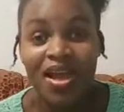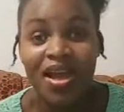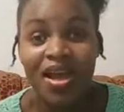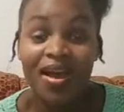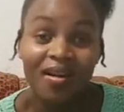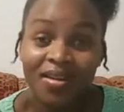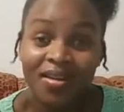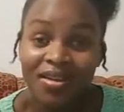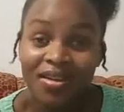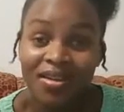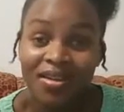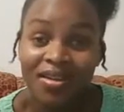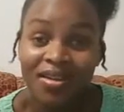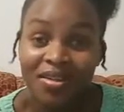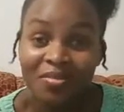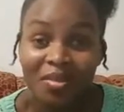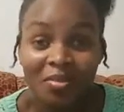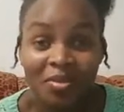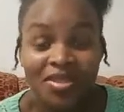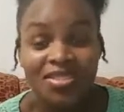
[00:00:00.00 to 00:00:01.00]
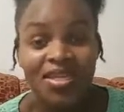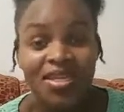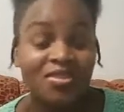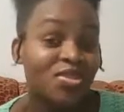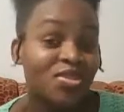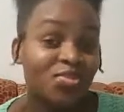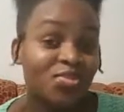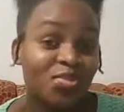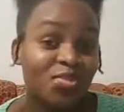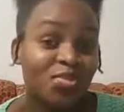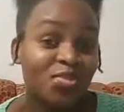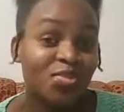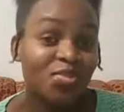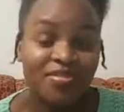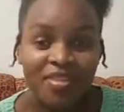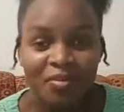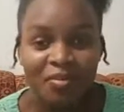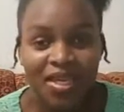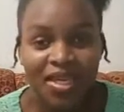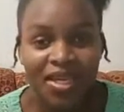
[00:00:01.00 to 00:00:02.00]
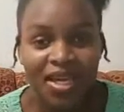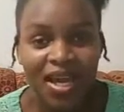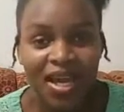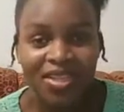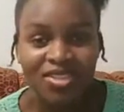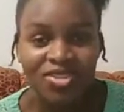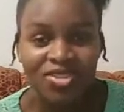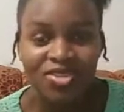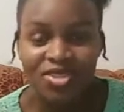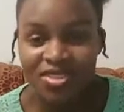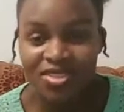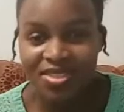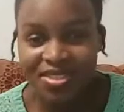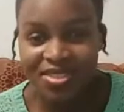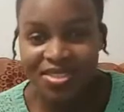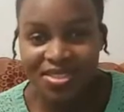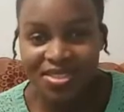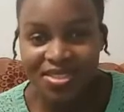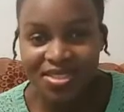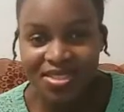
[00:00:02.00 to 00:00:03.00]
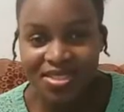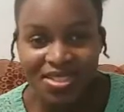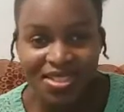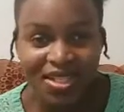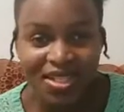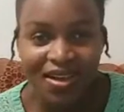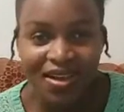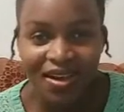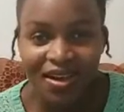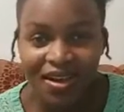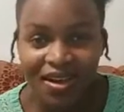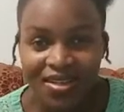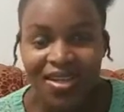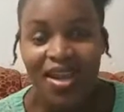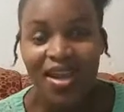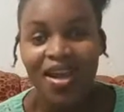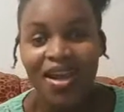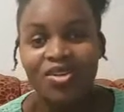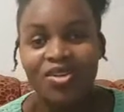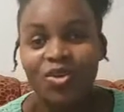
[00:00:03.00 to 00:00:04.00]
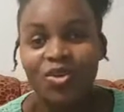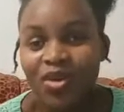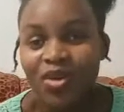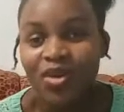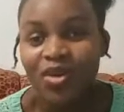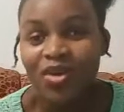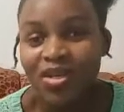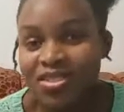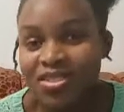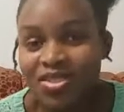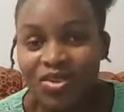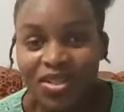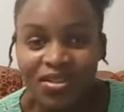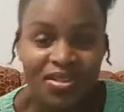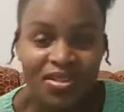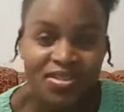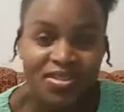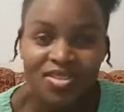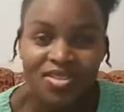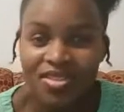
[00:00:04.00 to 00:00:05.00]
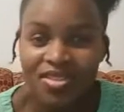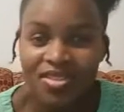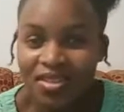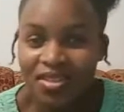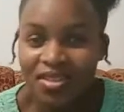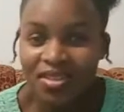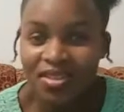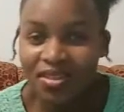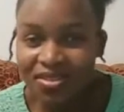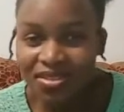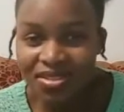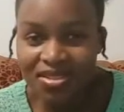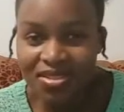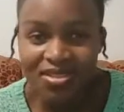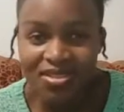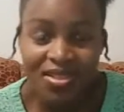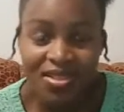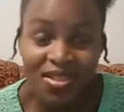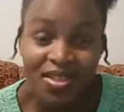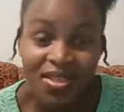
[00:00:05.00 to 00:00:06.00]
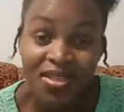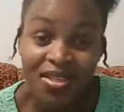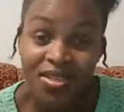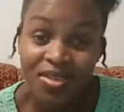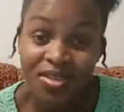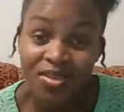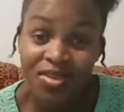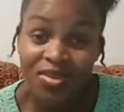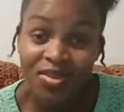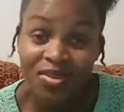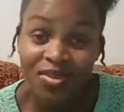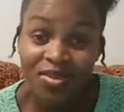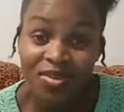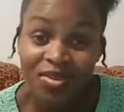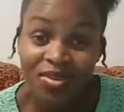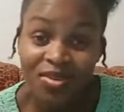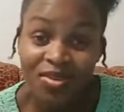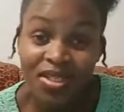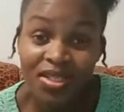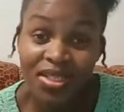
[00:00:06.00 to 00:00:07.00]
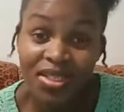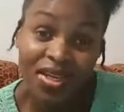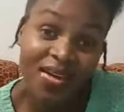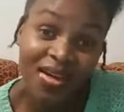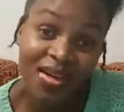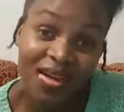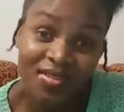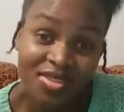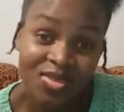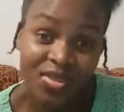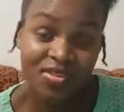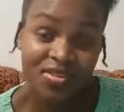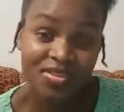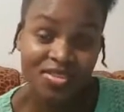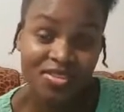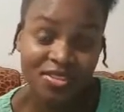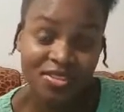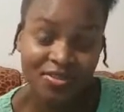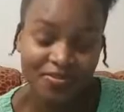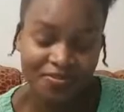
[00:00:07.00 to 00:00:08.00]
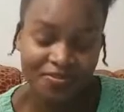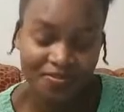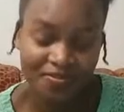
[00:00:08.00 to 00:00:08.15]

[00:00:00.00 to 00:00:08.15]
I called them up. I say, just pray for me. I trust in God. I don't want to do another surgery. Doctor say, you know what, you're gonna have to do another surgery.